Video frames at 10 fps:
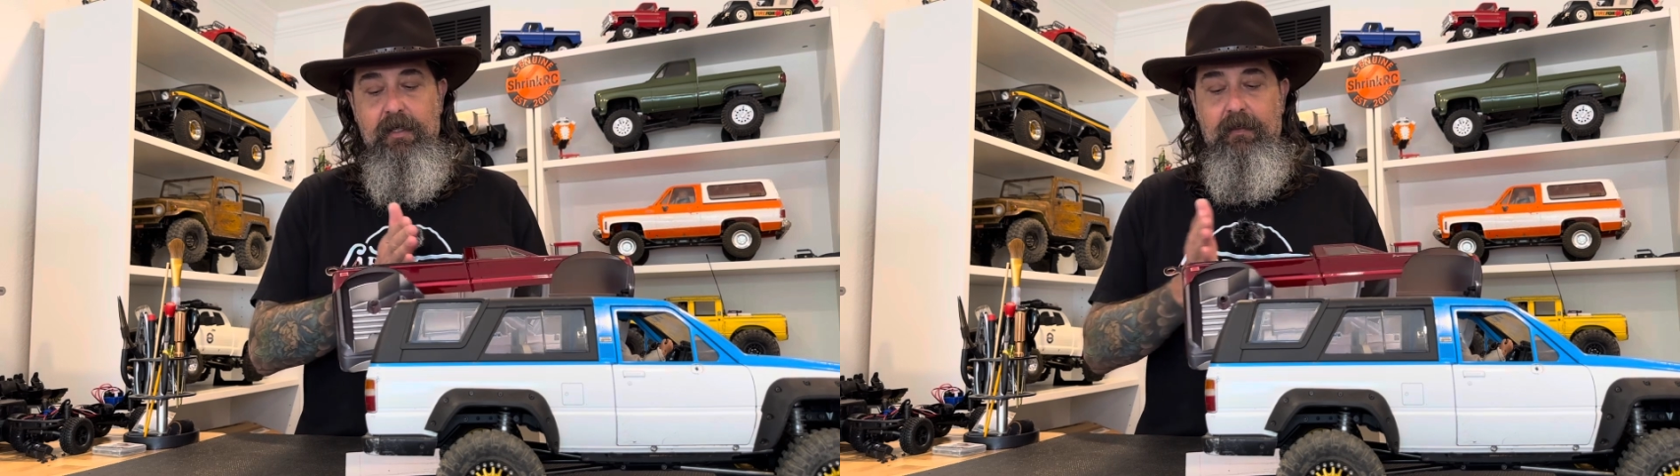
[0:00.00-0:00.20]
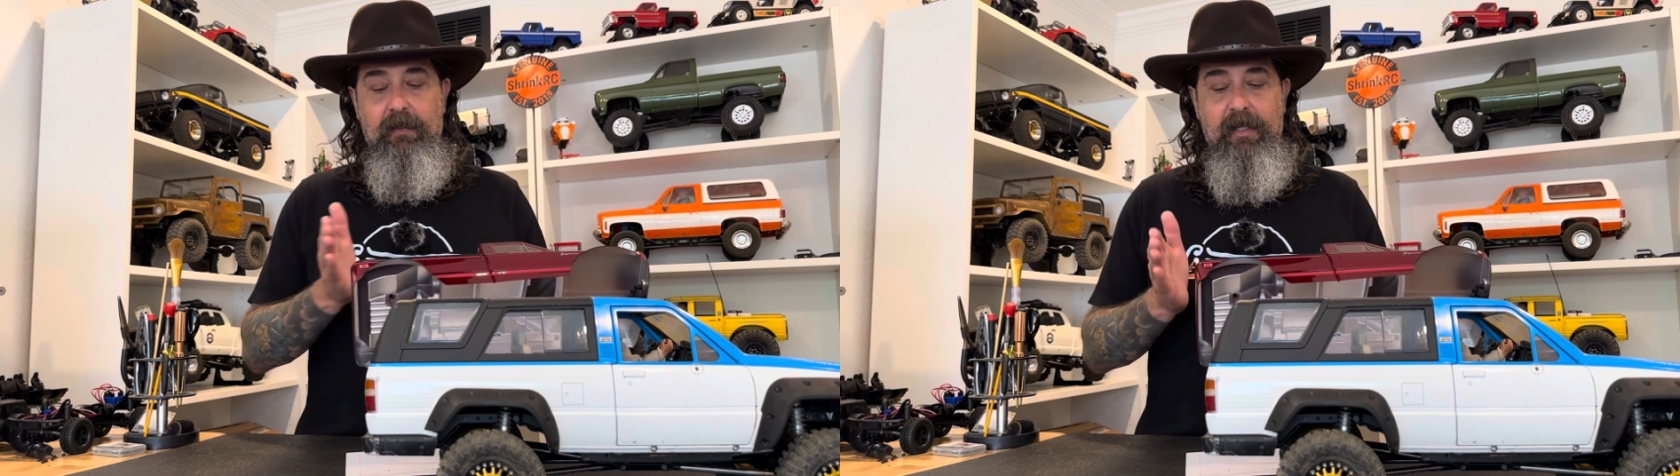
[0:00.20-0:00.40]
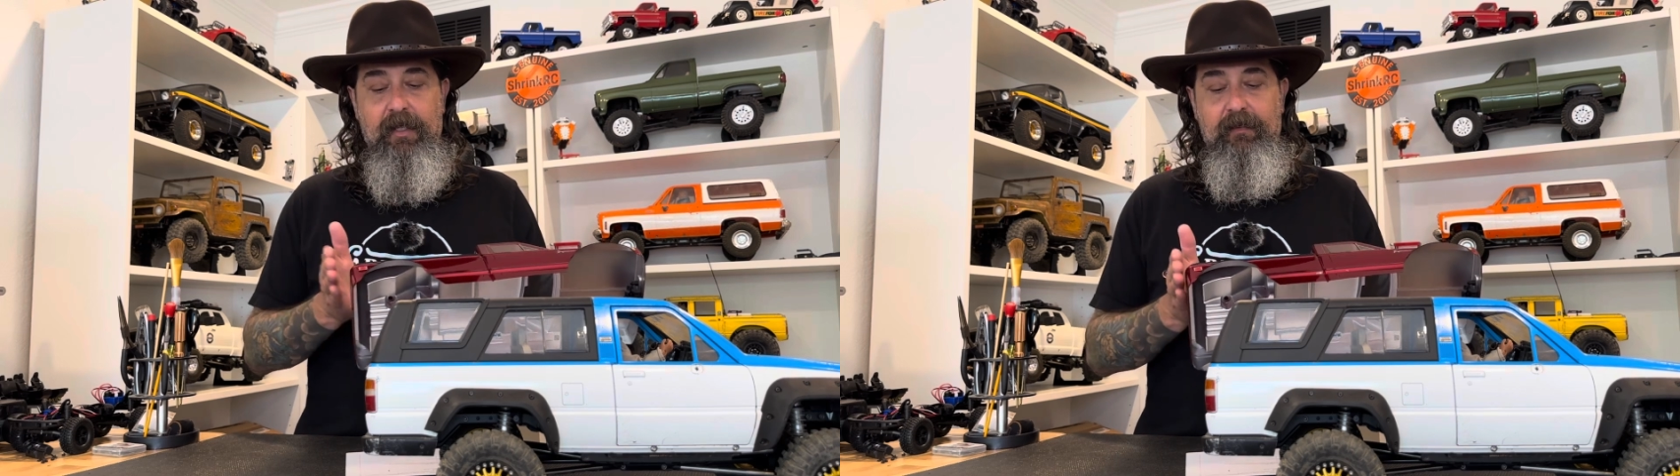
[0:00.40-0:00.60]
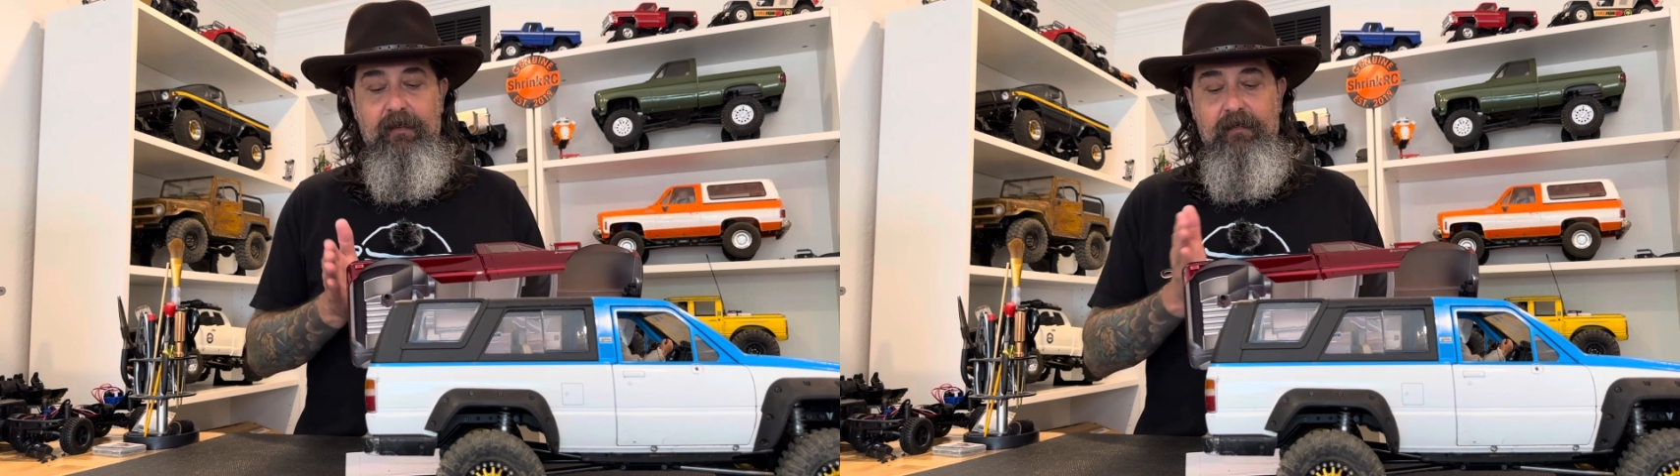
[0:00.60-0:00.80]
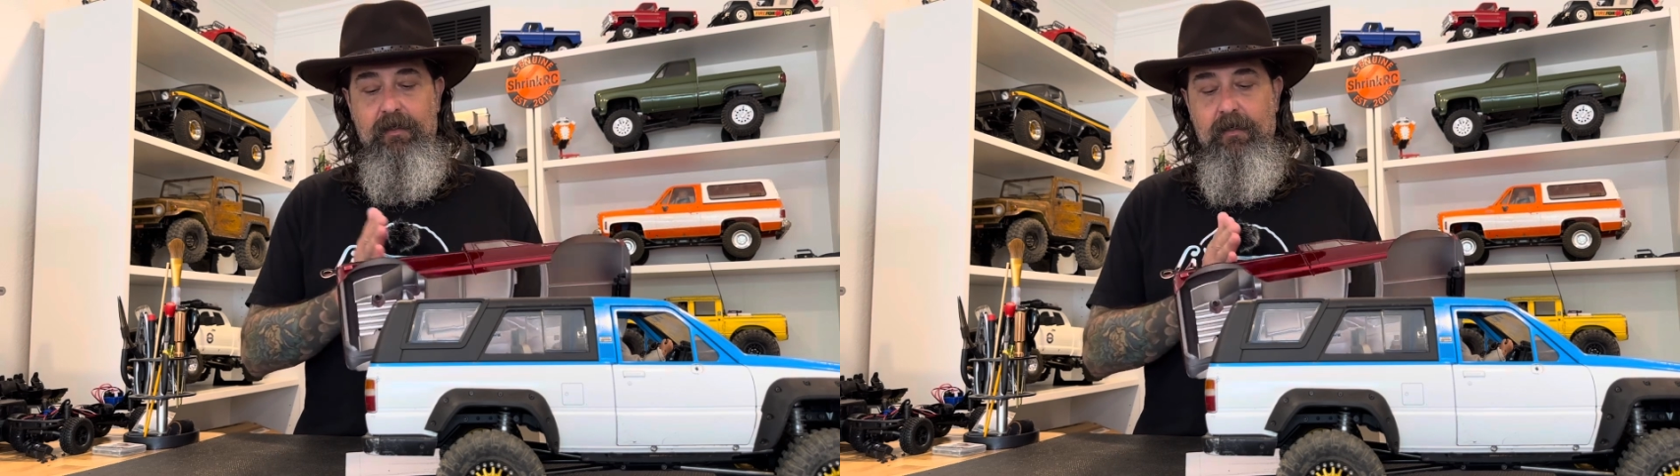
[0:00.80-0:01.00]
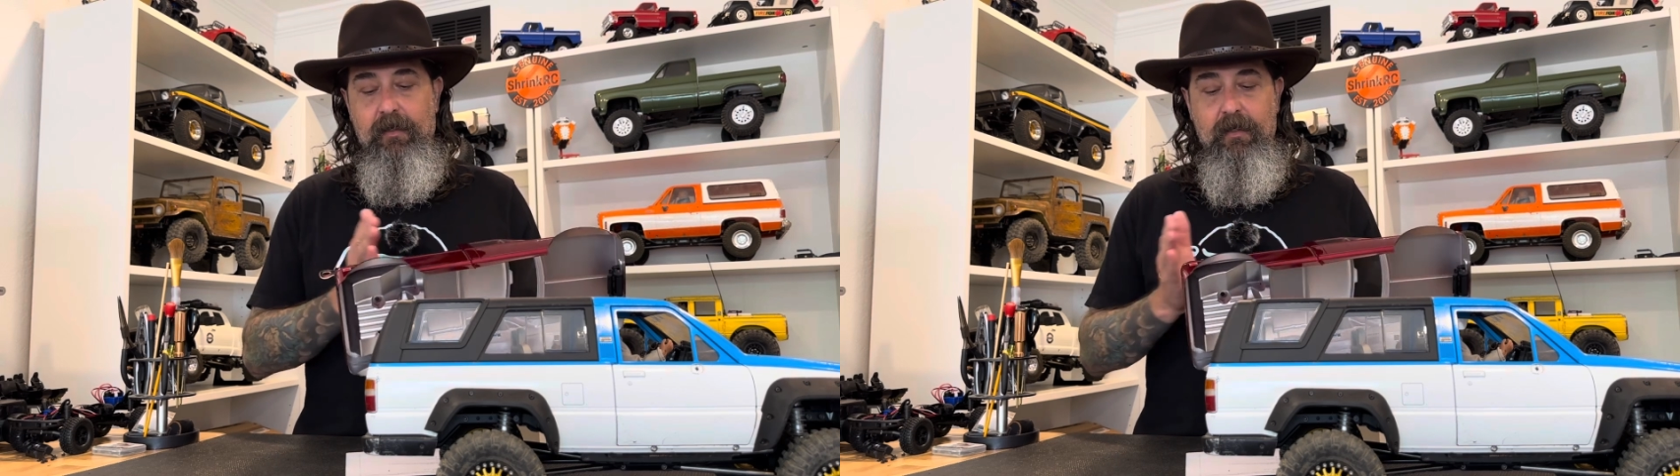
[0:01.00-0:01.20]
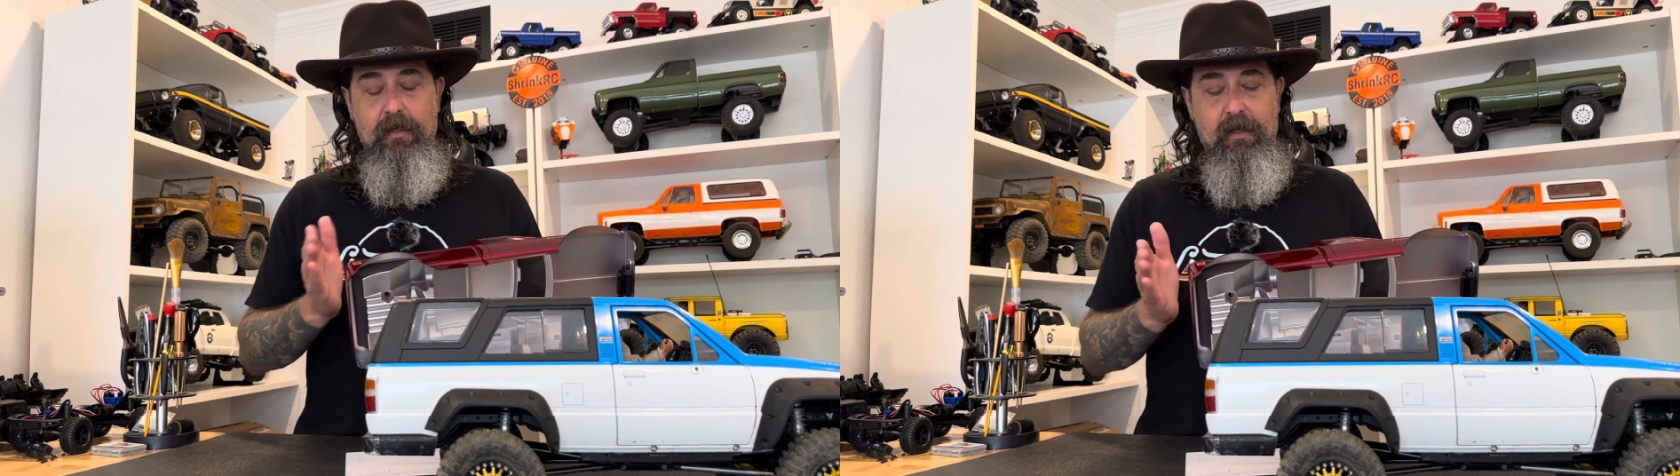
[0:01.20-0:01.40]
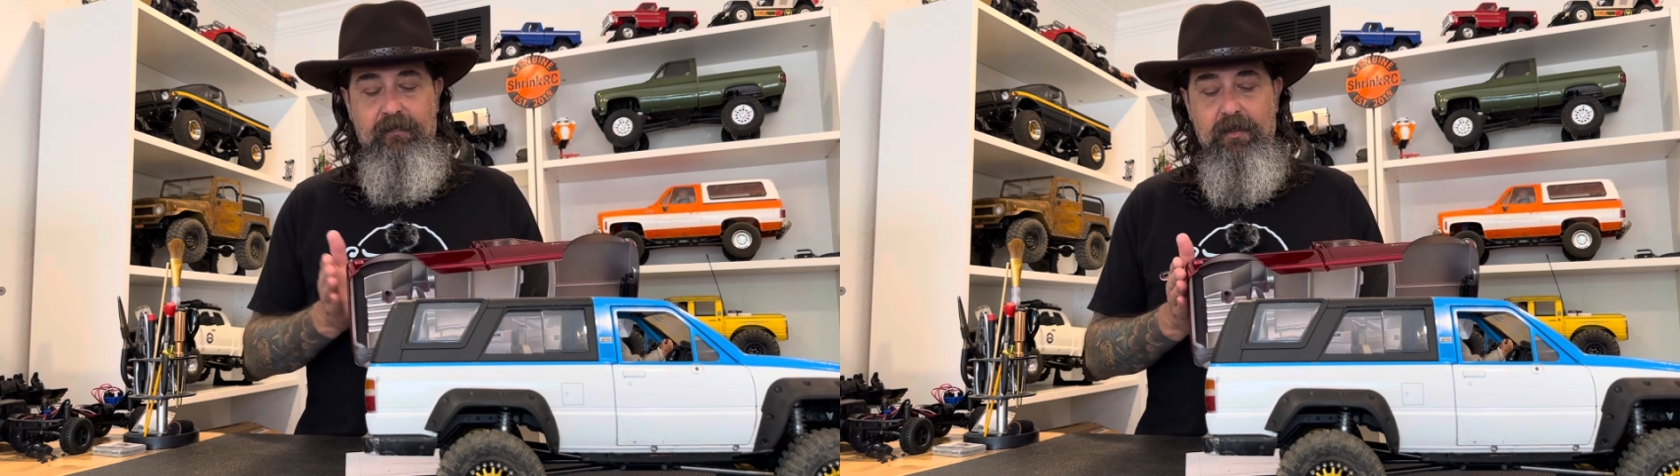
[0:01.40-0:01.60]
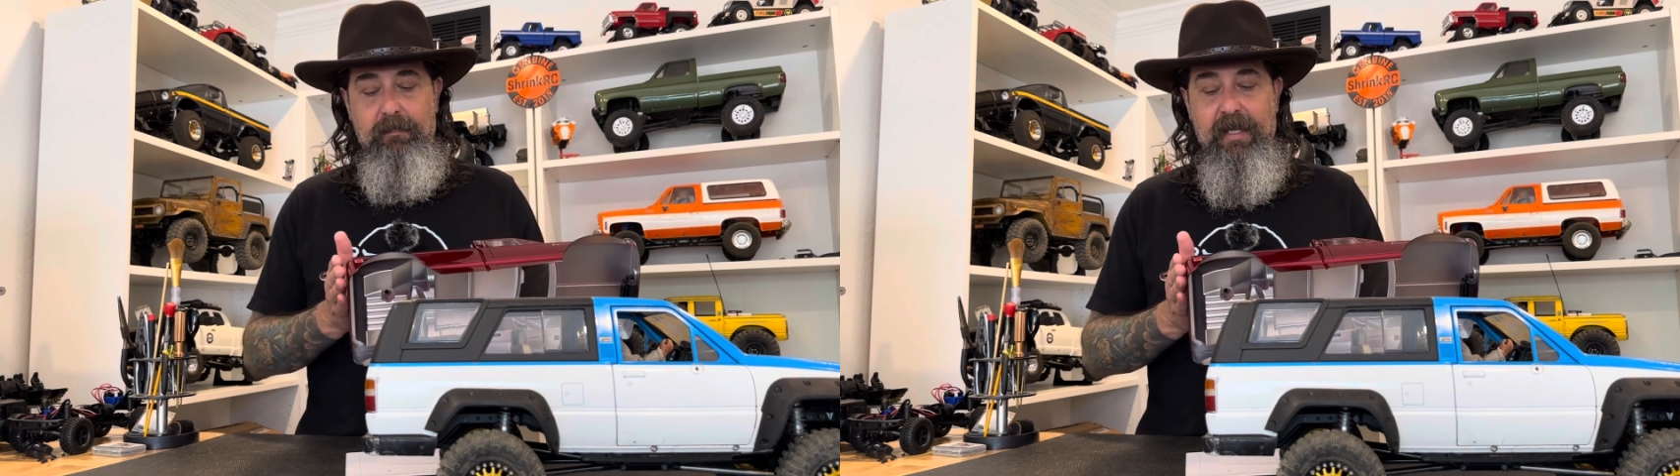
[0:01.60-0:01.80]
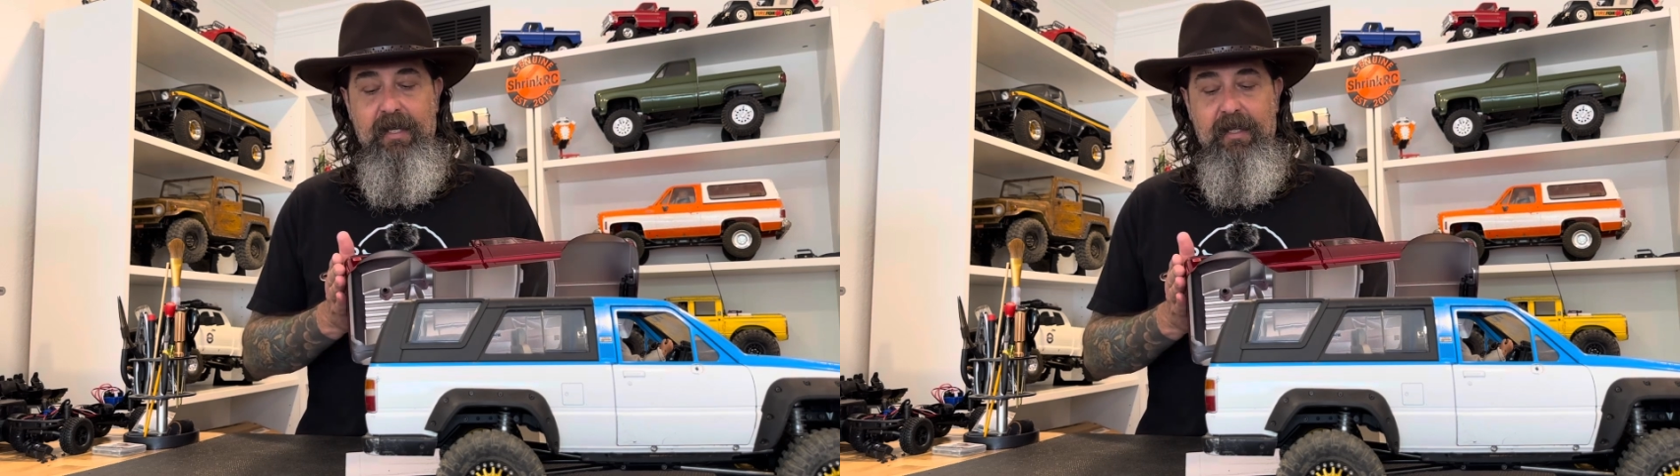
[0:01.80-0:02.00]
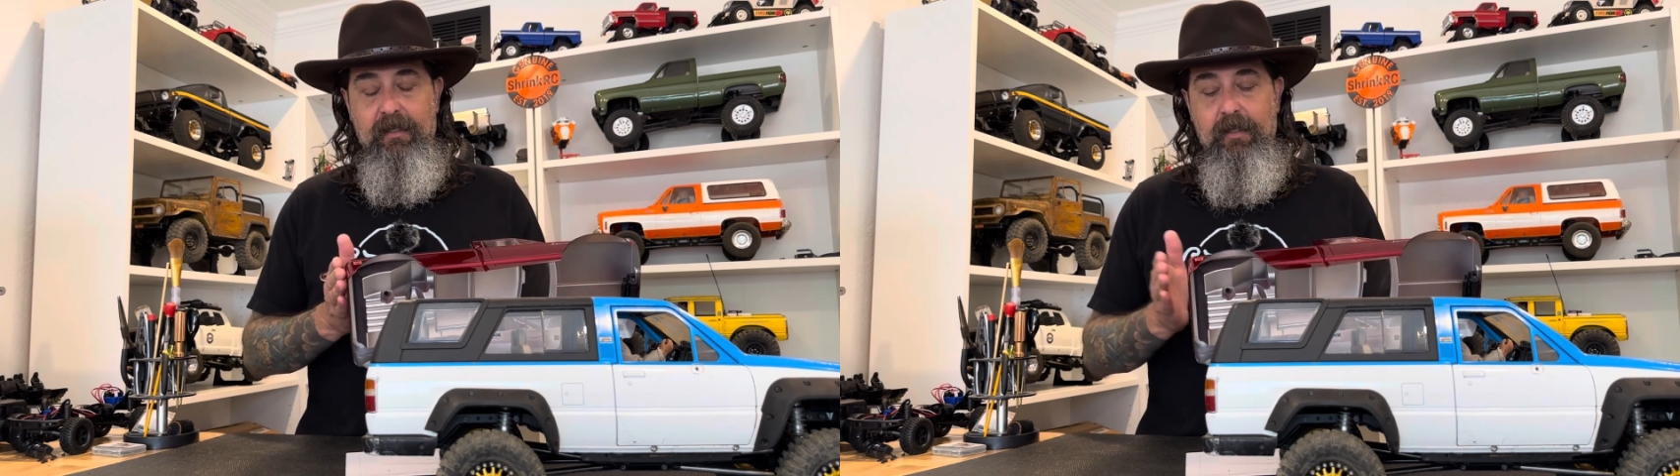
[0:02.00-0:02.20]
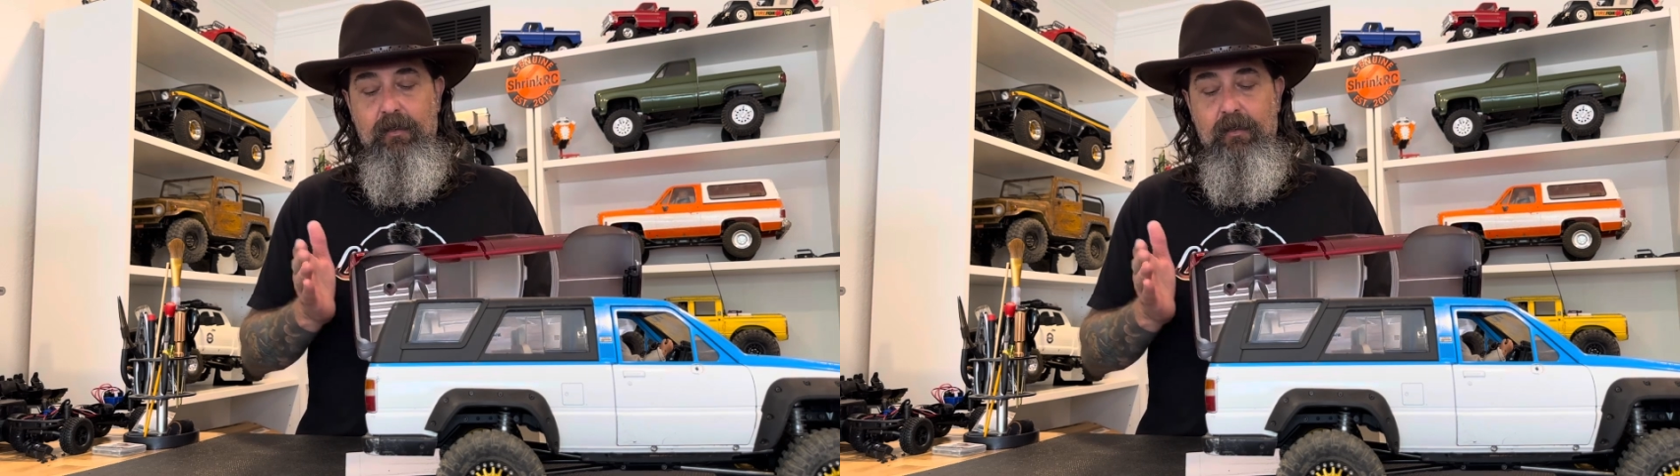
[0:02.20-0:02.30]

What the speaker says: the length of your bed.